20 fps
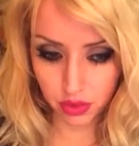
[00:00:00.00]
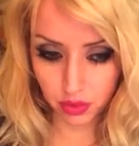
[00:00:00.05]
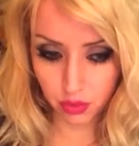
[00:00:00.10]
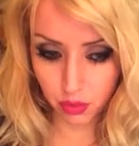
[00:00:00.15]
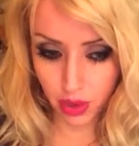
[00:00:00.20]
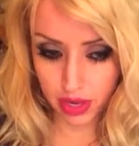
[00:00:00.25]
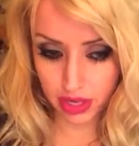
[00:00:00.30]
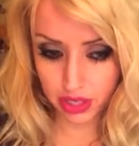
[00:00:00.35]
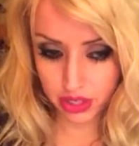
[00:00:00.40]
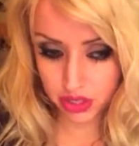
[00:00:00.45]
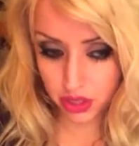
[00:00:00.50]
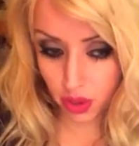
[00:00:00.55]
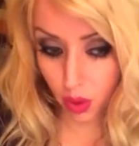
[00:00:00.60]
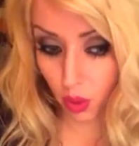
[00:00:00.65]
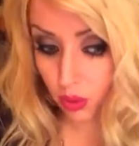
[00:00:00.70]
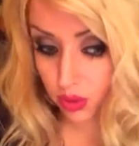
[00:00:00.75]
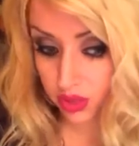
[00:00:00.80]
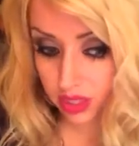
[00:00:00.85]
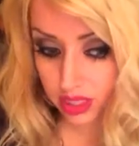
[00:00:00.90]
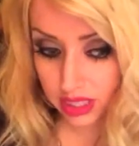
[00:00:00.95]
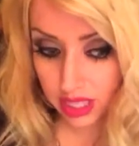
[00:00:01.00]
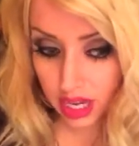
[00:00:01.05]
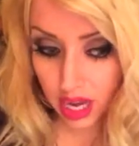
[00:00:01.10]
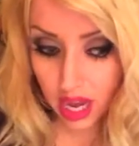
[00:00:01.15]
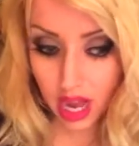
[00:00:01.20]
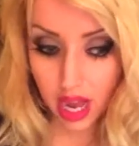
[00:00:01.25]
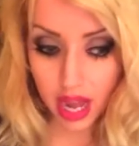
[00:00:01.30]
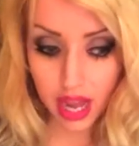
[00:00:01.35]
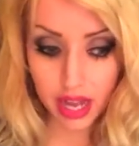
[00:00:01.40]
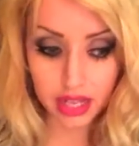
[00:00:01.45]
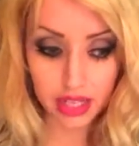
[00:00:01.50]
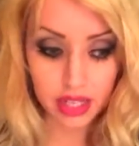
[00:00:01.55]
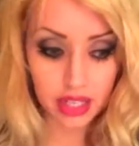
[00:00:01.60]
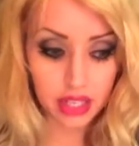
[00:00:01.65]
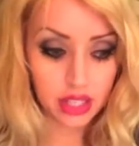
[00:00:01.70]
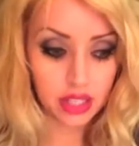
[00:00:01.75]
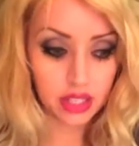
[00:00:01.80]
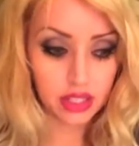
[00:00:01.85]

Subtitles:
reddish tones in the eye,